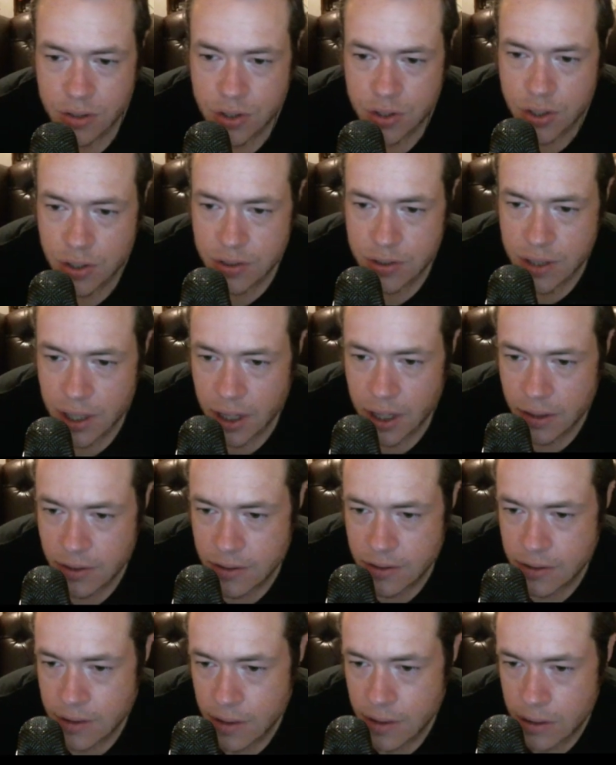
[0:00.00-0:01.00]
Just kidding.
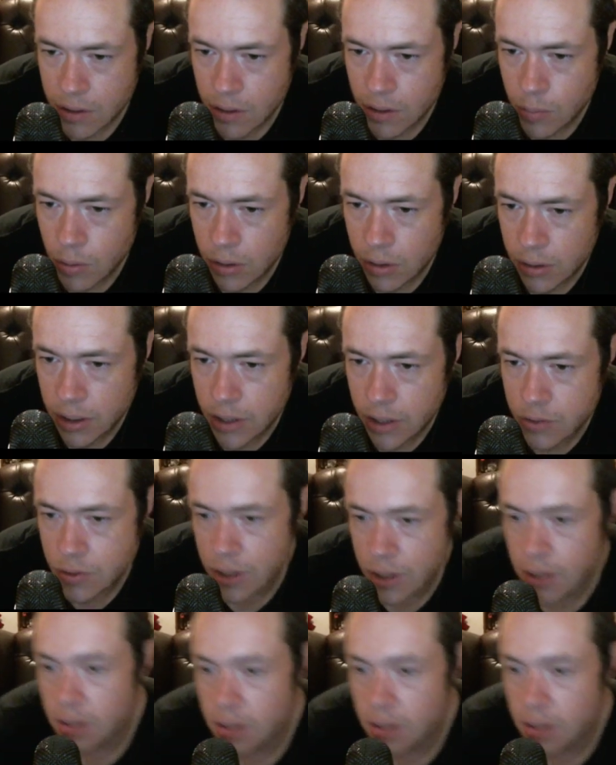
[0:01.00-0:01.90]
This is a third world country.